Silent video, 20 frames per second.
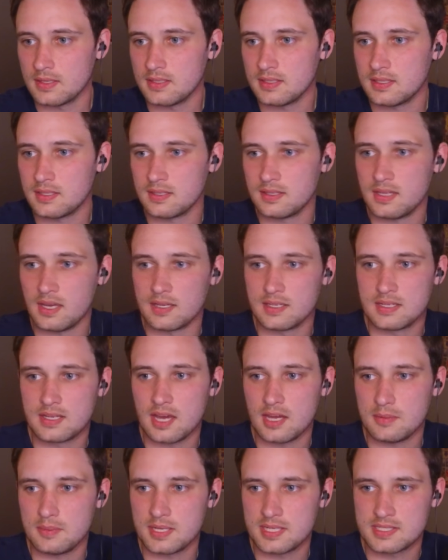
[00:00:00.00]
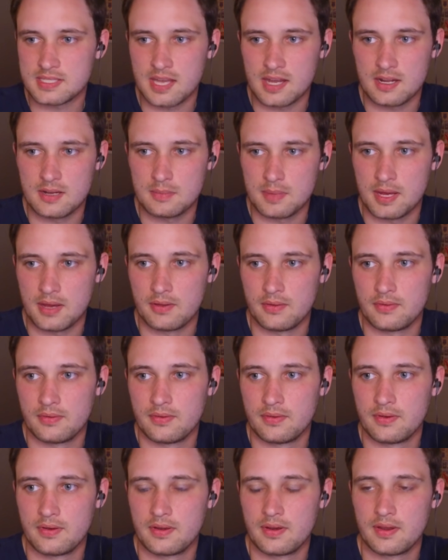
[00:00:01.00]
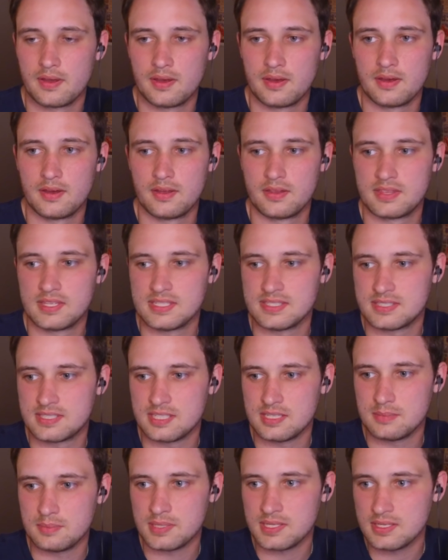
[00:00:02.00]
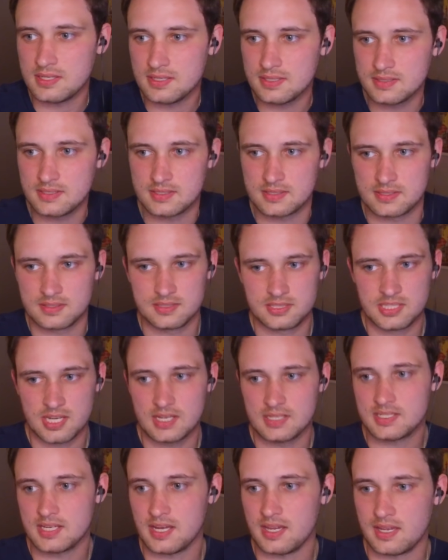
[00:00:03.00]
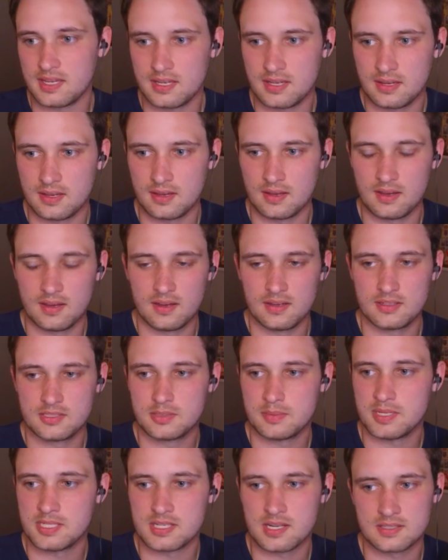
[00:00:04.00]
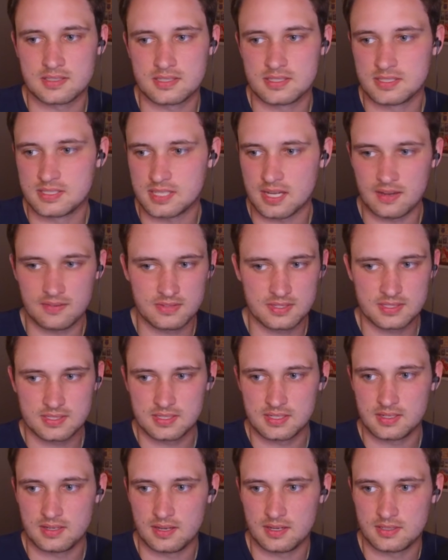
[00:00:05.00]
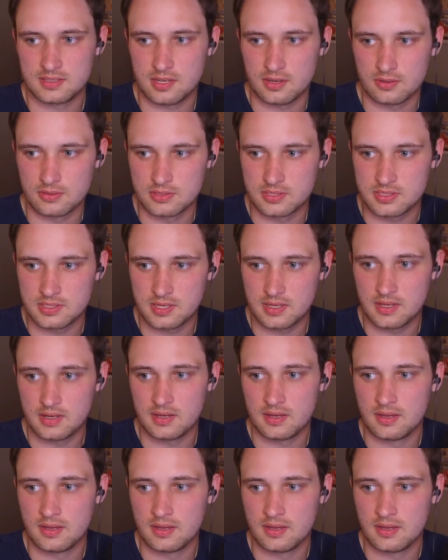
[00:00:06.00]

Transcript: you got to be excited about these DBs. Jermaine Johnson is obviously a total stud.